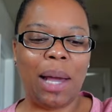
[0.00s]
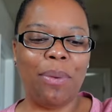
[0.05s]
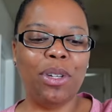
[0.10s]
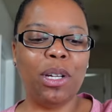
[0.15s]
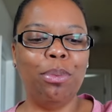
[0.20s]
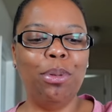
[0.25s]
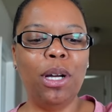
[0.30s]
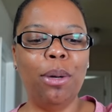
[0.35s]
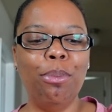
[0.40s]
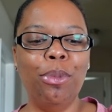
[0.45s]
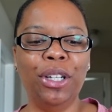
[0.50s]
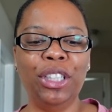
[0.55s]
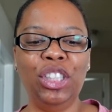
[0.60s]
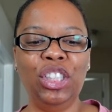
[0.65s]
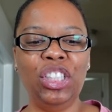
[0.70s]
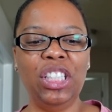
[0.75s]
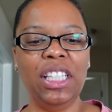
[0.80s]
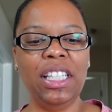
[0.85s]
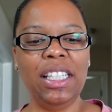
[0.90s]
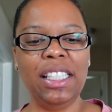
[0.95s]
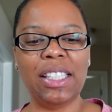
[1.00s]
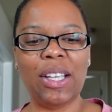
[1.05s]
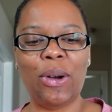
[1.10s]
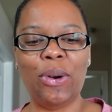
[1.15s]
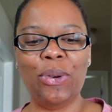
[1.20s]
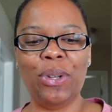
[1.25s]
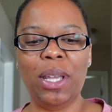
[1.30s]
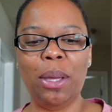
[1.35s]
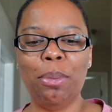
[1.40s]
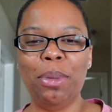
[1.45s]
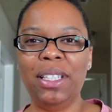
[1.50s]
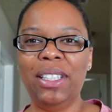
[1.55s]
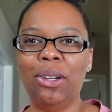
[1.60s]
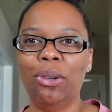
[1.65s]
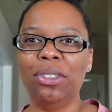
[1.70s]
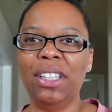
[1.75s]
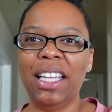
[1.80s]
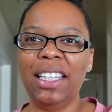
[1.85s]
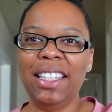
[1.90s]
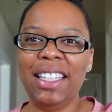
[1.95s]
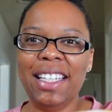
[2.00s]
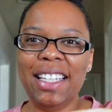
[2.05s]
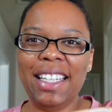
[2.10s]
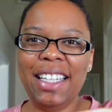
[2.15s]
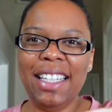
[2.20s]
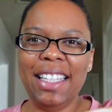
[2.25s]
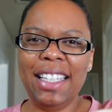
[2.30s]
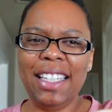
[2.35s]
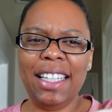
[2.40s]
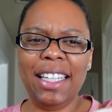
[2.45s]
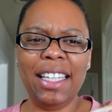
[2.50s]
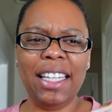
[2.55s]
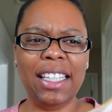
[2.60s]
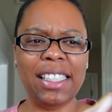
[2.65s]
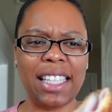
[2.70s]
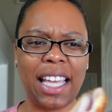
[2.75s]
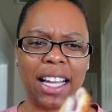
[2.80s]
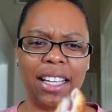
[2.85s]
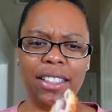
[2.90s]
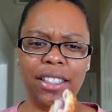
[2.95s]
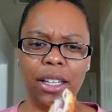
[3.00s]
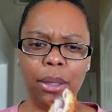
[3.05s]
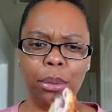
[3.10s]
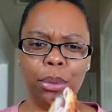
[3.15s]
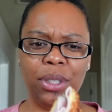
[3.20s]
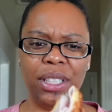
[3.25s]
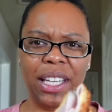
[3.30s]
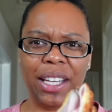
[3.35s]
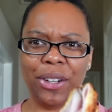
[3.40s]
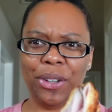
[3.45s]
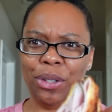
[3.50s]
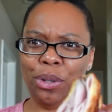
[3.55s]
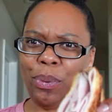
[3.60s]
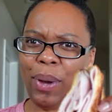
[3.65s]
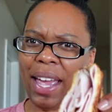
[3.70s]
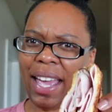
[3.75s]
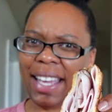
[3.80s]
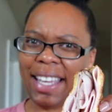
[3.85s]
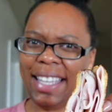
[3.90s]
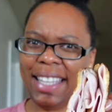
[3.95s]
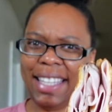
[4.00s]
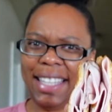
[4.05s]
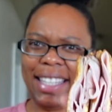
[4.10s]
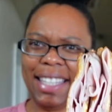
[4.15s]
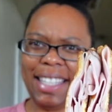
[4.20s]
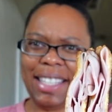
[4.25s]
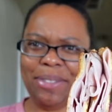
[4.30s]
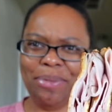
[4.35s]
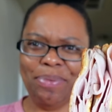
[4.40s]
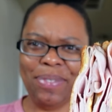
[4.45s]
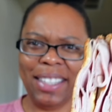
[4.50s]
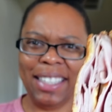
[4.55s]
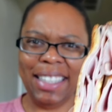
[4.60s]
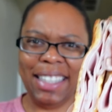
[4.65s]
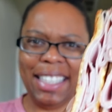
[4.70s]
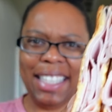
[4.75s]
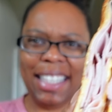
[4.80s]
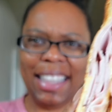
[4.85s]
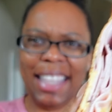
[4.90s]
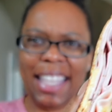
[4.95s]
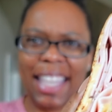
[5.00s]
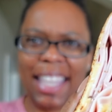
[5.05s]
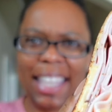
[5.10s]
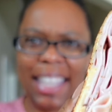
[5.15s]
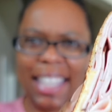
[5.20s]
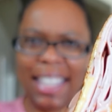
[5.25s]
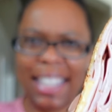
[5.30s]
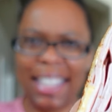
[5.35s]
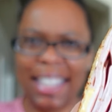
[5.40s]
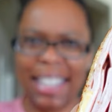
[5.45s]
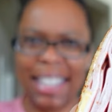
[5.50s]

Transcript: I would have put more cheese on it, but don't that look good? It's like a double decker the way I cut it. Look at that.